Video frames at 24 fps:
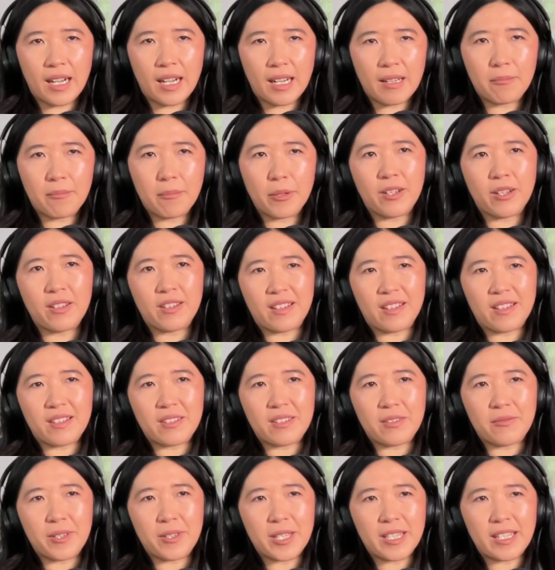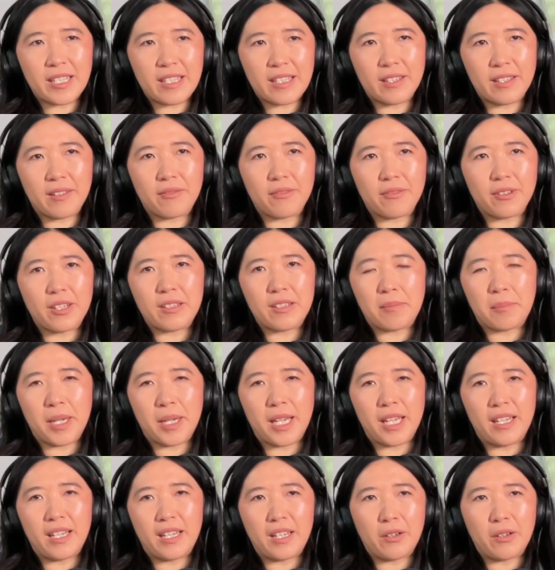because it's obviously different
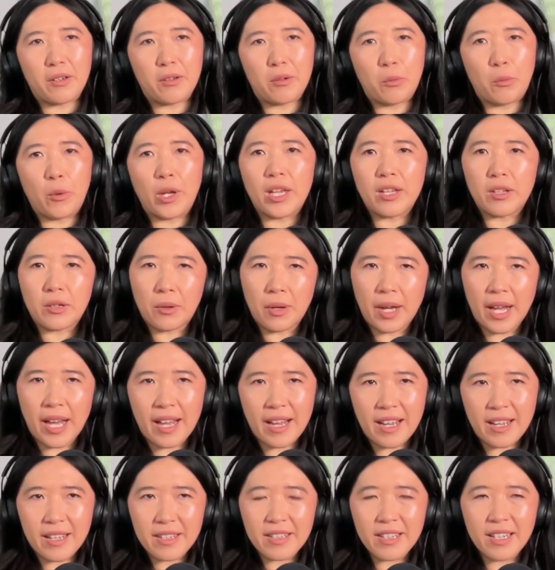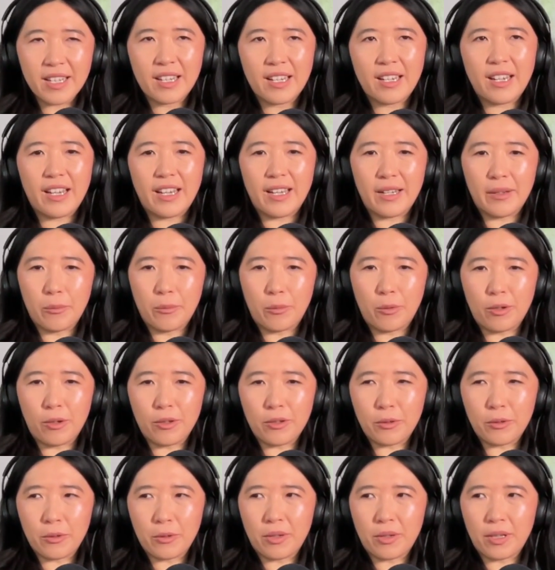depending on where you're at and what
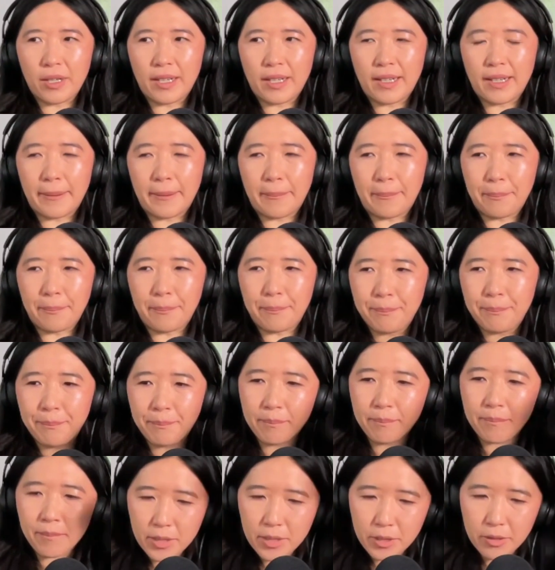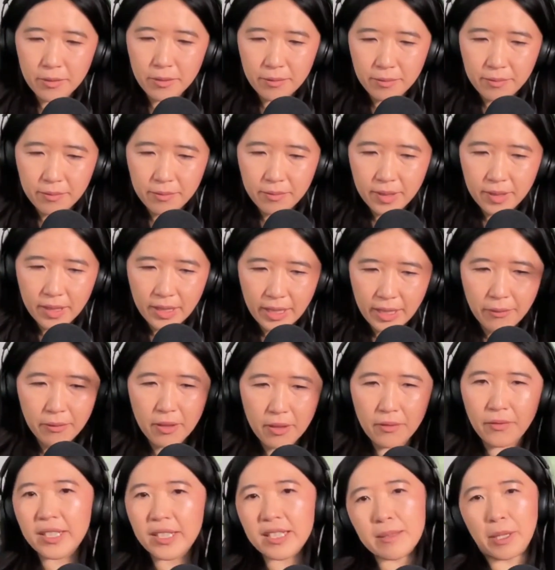your sort of level of
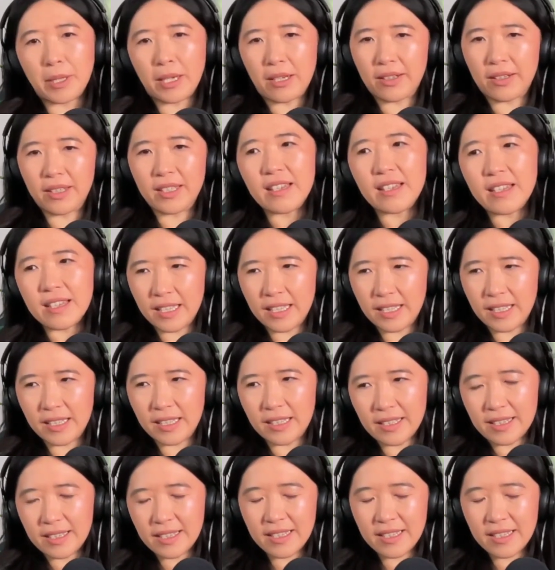experience is.